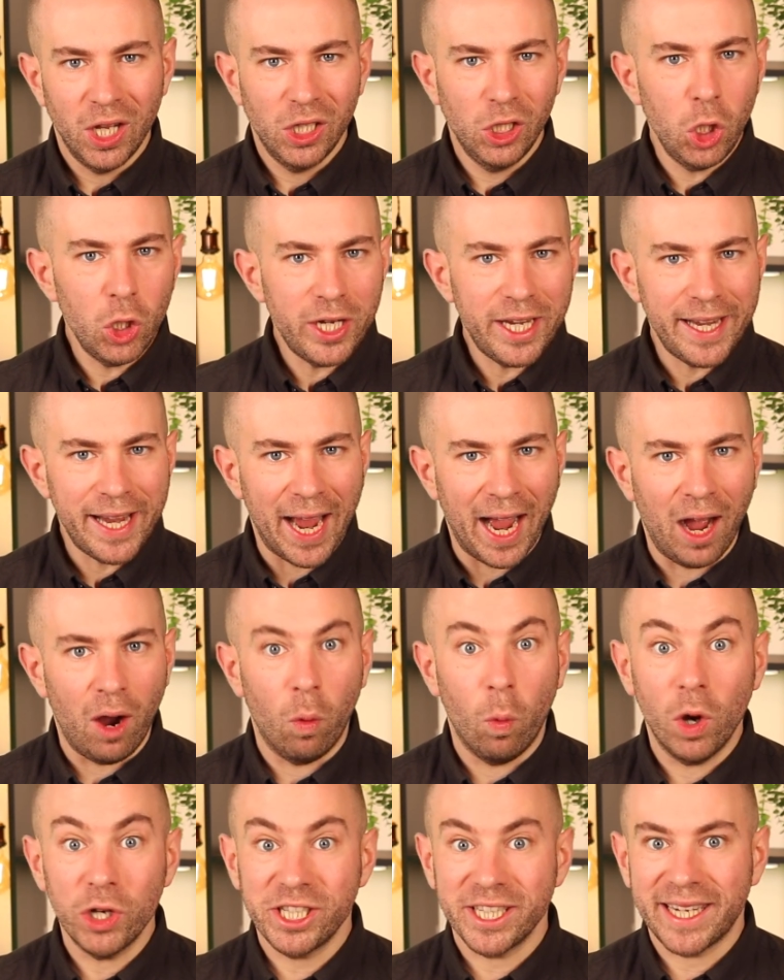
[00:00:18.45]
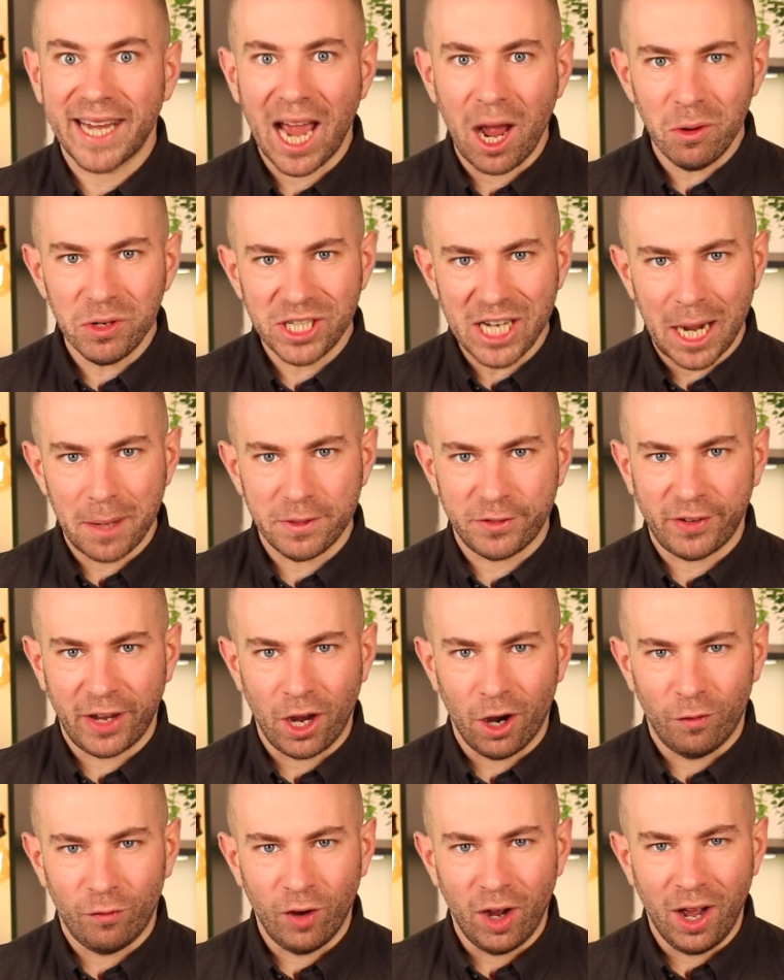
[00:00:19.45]
looking at what account types they
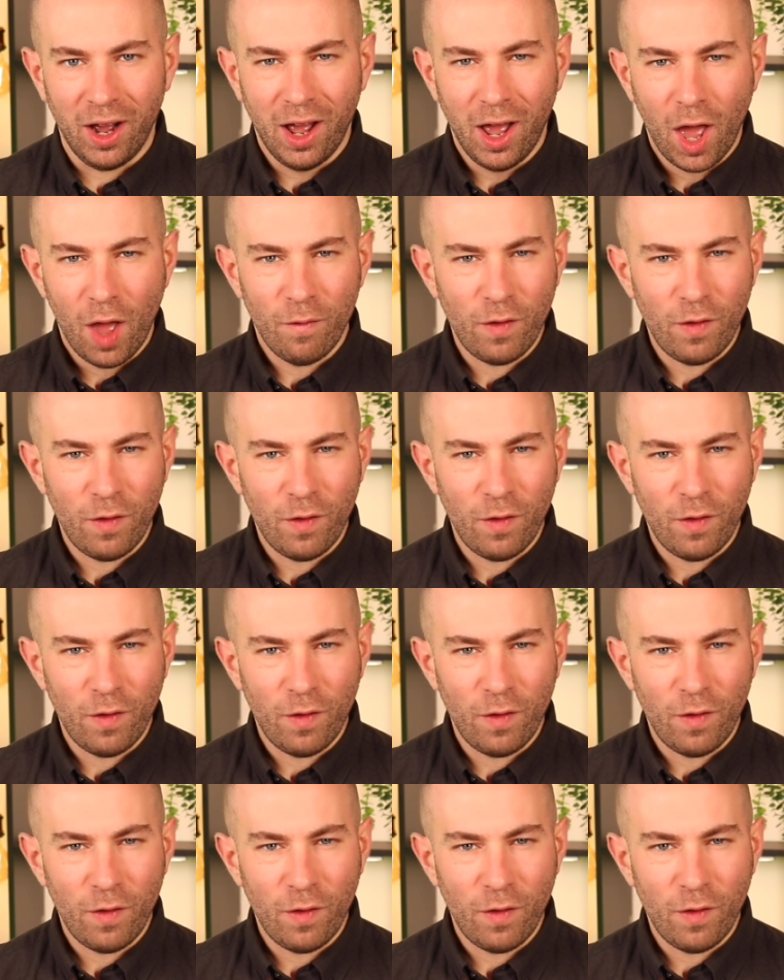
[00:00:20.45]
offer,